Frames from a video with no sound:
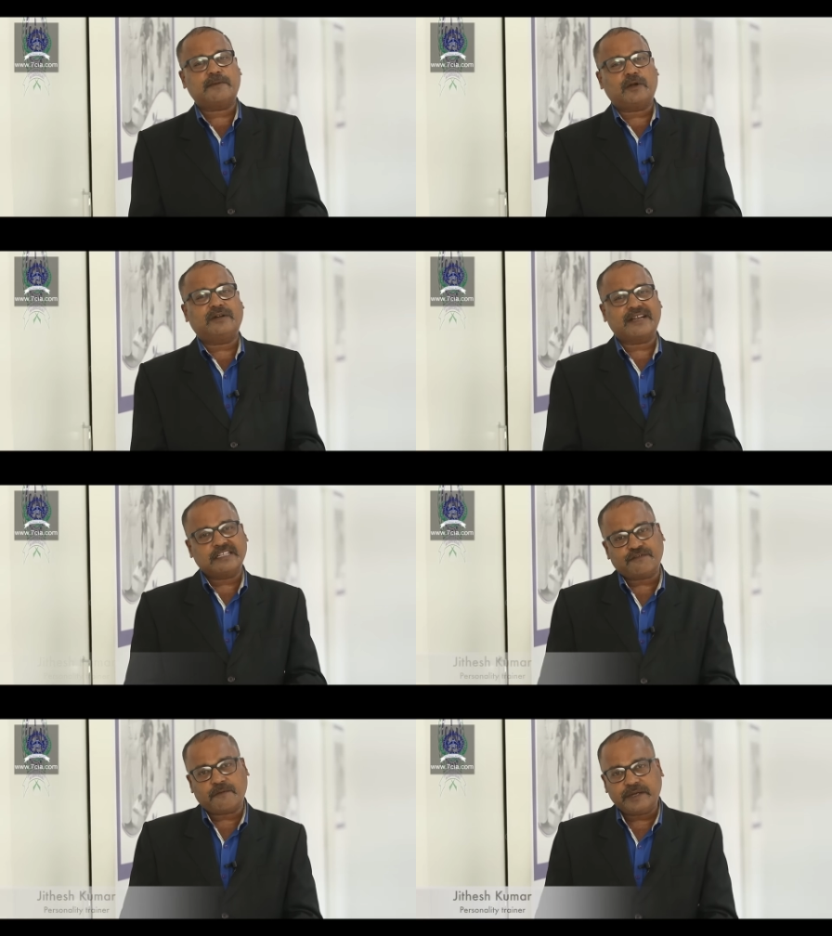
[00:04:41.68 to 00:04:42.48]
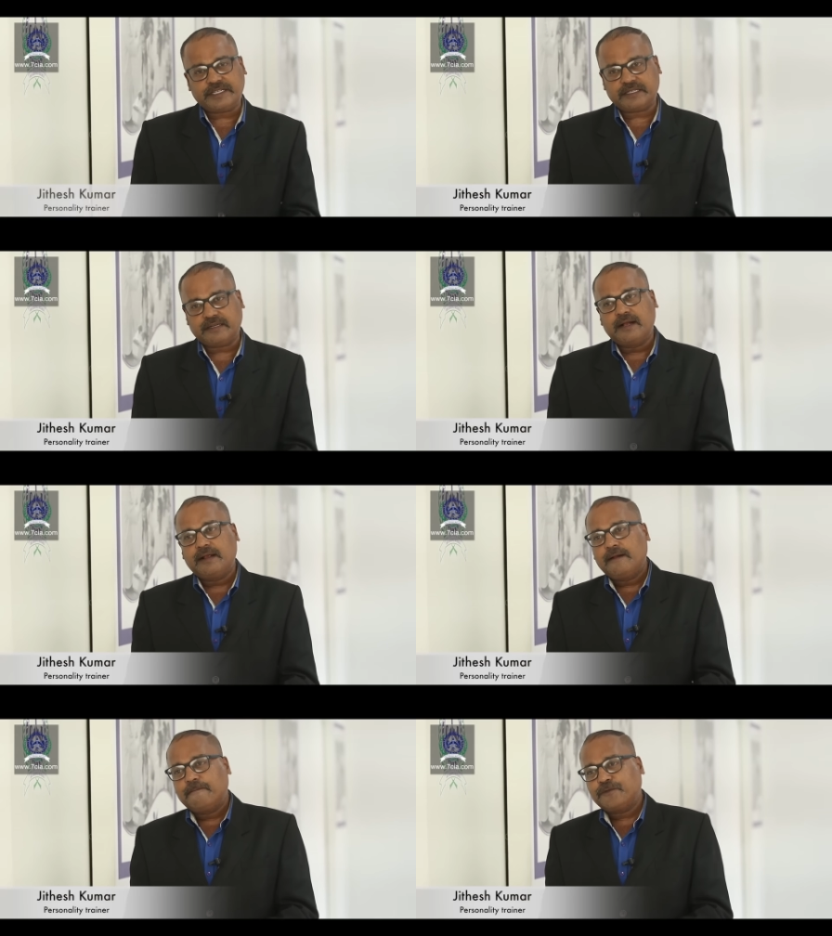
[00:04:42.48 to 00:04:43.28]
it's about transformation.
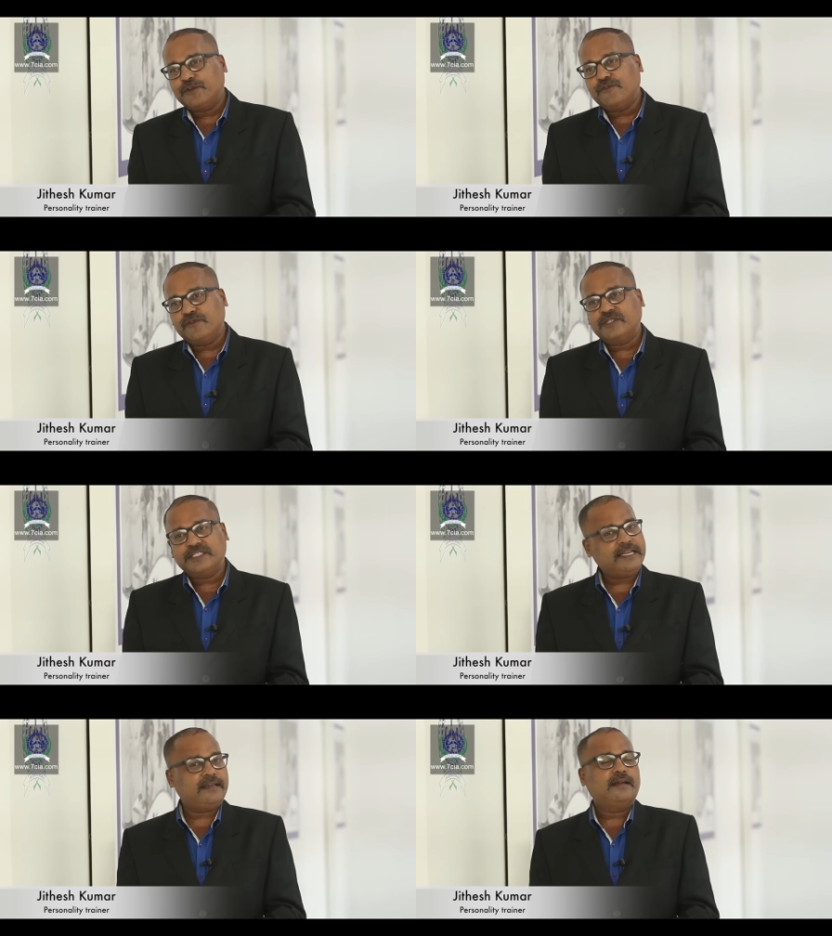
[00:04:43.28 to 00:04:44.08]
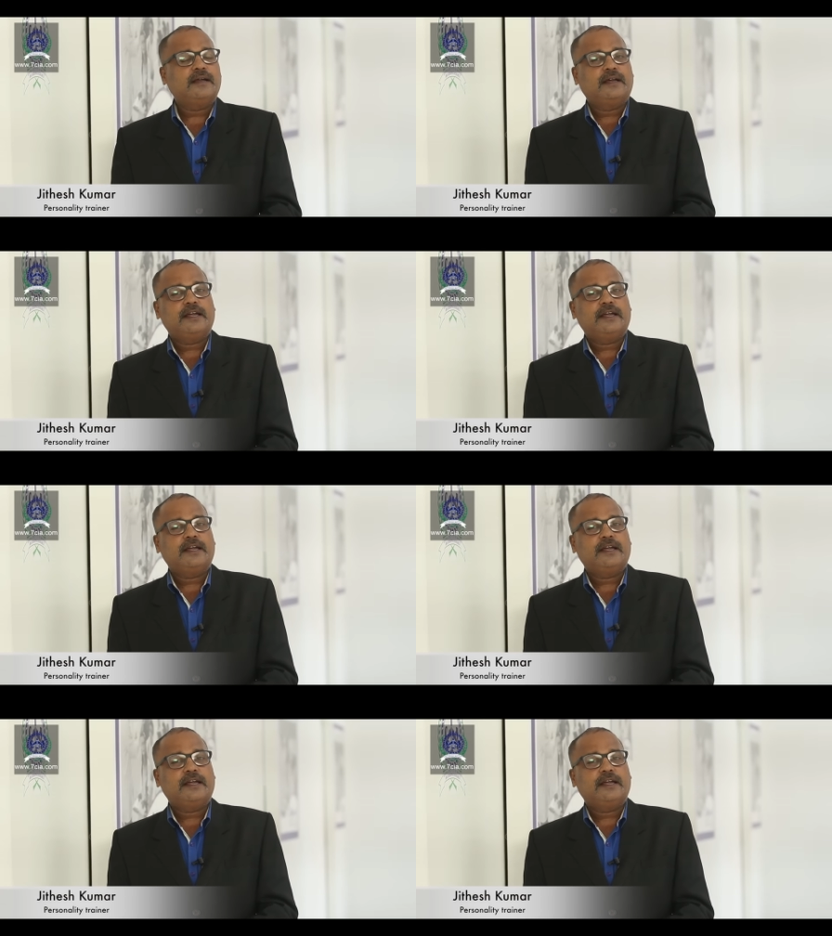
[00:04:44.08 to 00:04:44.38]
You would see